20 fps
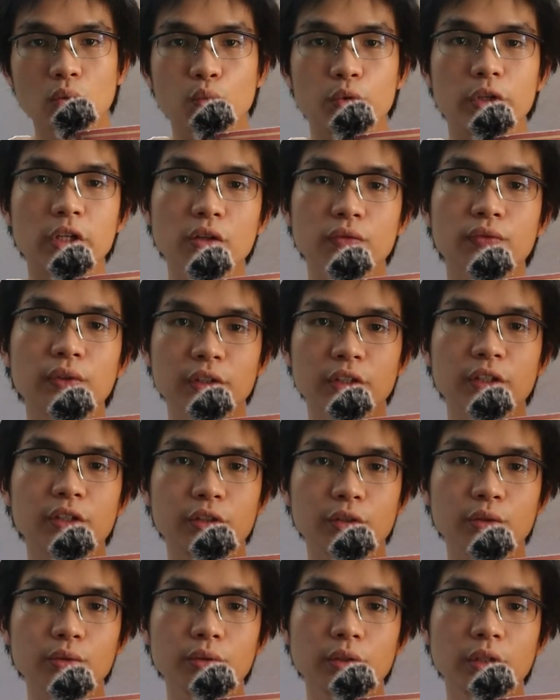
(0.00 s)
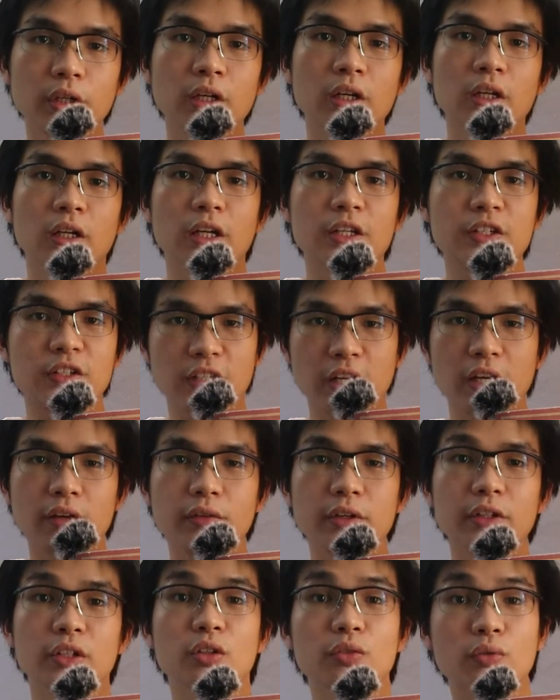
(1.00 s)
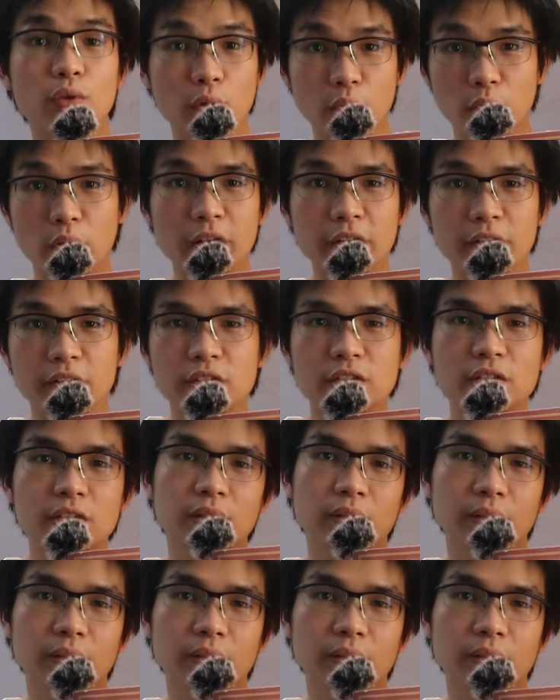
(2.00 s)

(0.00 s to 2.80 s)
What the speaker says: without further ado, let's get ready for a ride.